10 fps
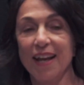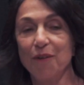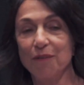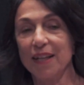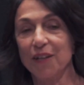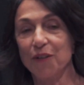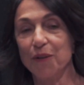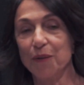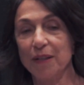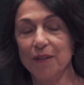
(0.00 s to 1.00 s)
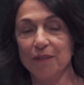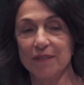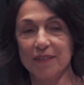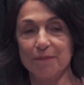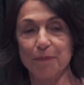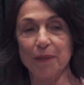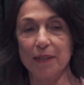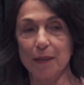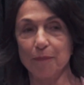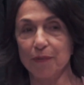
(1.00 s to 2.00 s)
don't let it go. I don't put
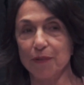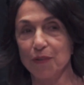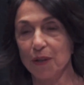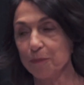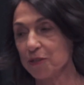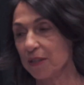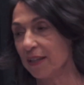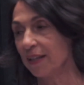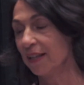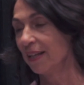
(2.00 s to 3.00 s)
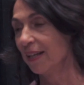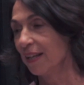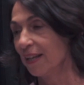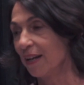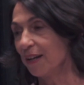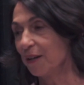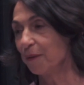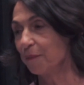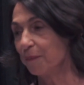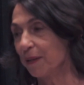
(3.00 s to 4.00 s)
it up for adoption
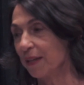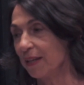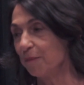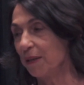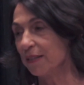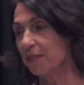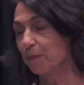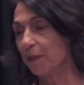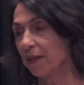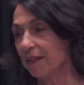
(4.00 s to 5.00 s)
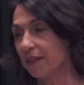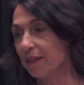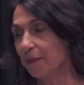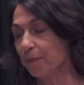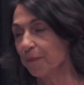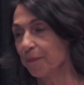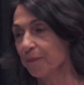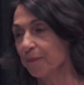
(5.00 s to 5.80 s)
by any means, but I